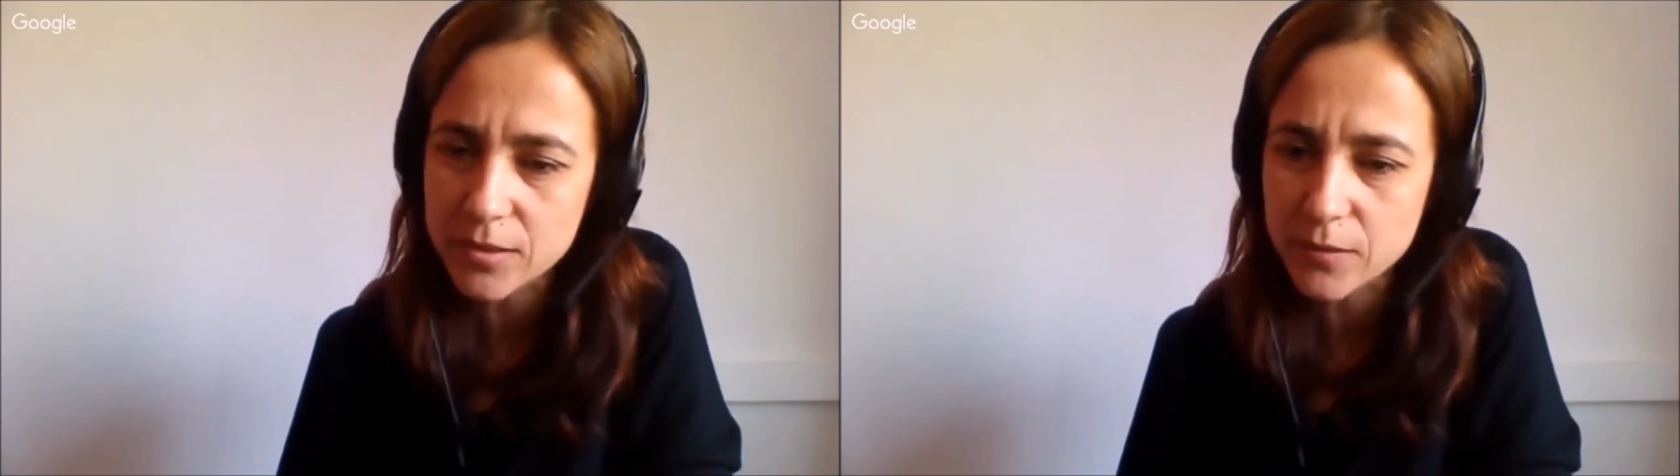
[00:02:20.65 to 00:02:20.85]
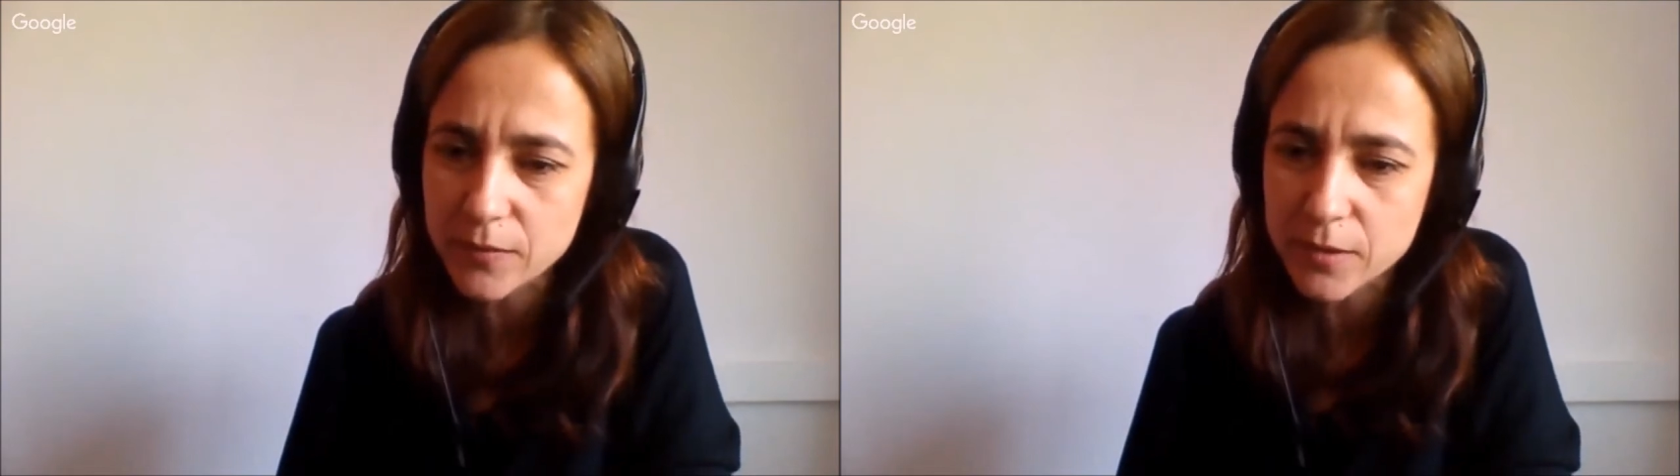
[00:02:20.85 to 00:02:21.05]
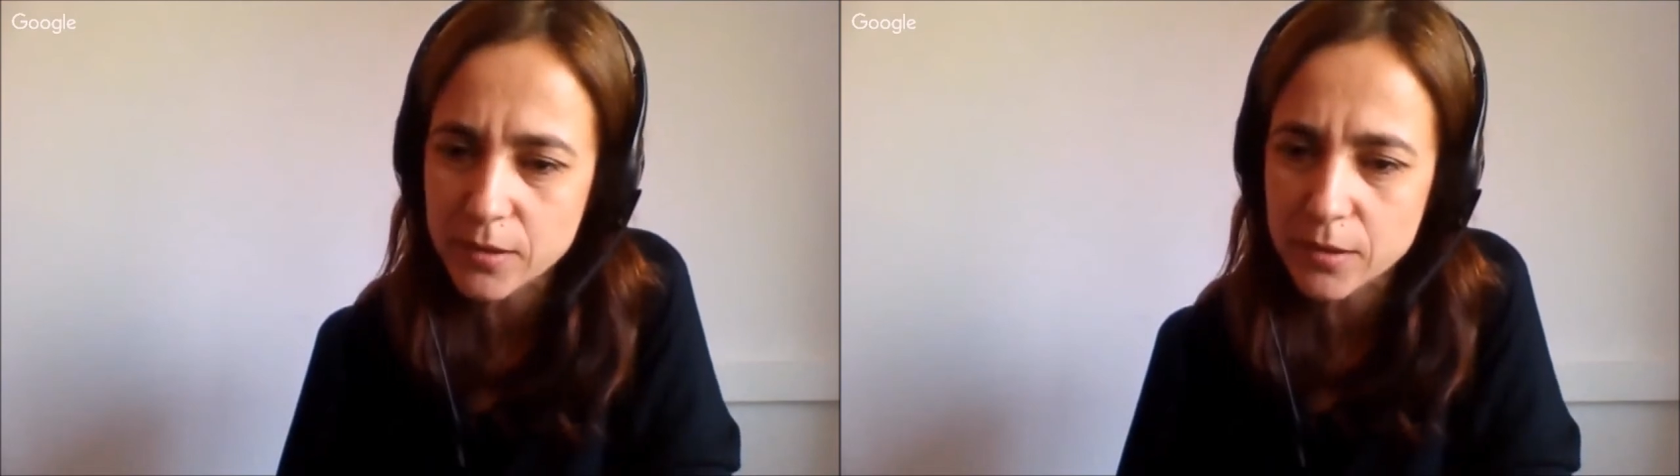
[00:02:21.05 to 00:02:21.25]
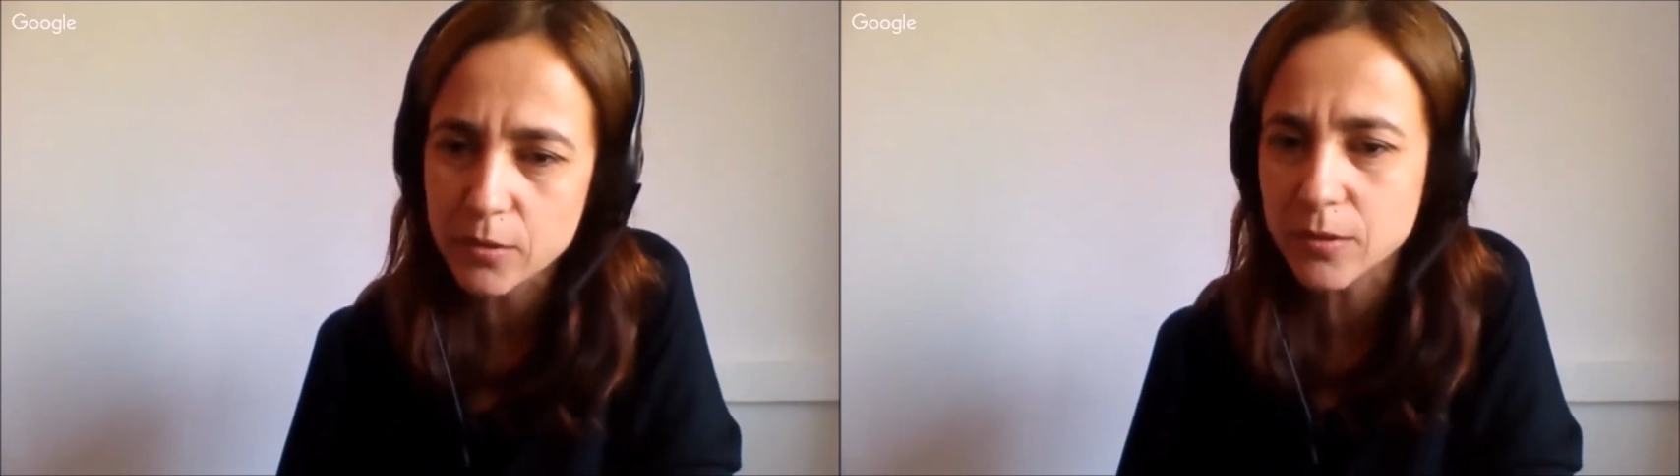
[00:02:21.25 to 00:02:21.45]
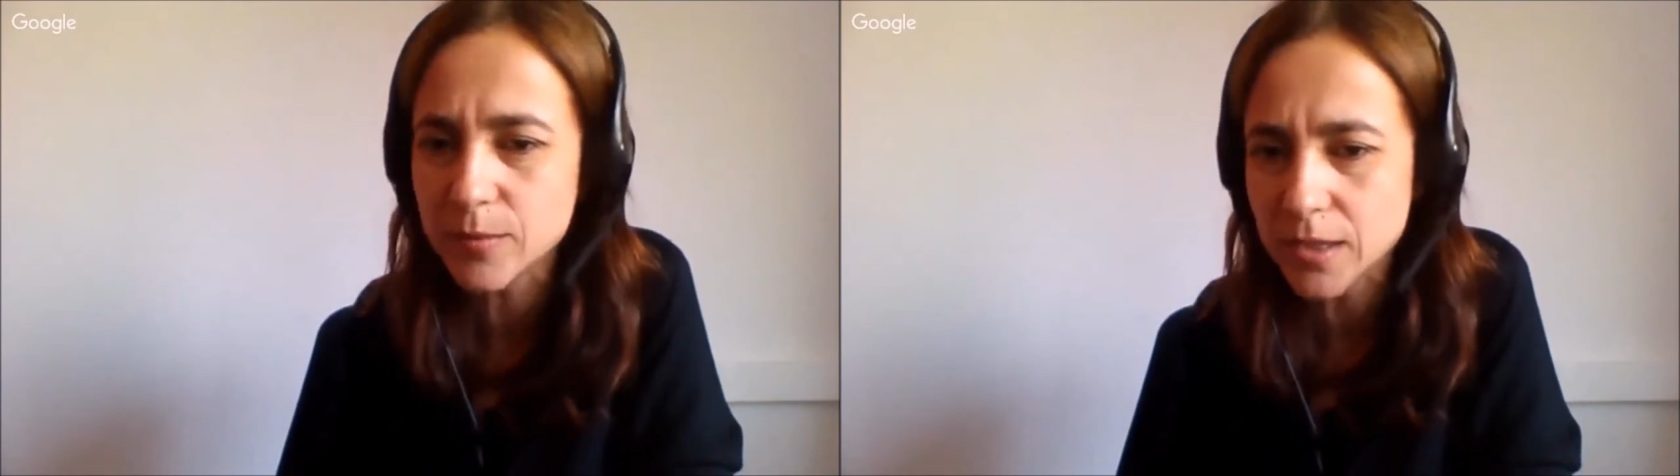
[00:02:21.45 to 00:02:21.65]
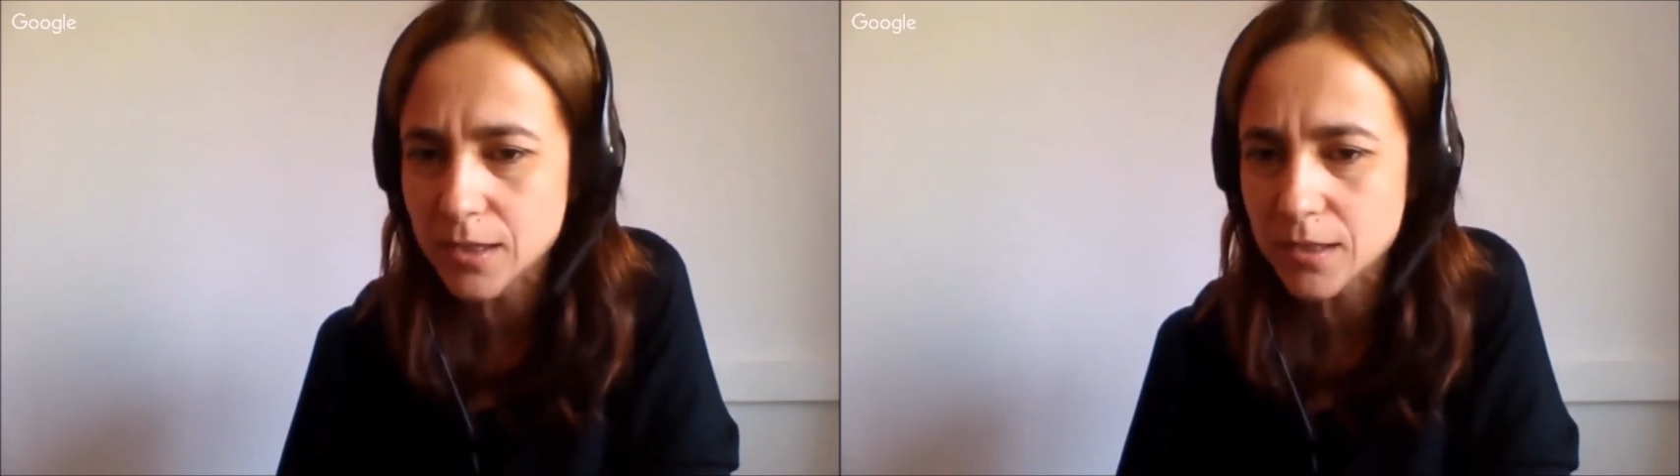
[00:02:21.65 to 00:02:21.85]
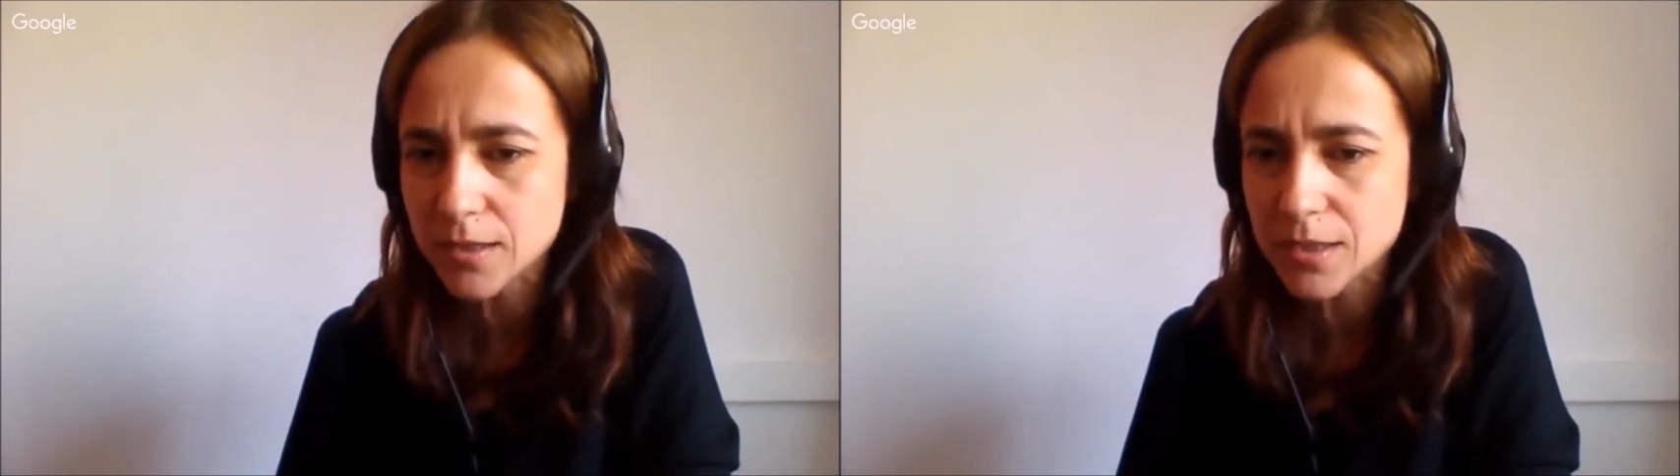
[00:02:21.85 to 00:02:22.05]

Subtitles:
of the local markets,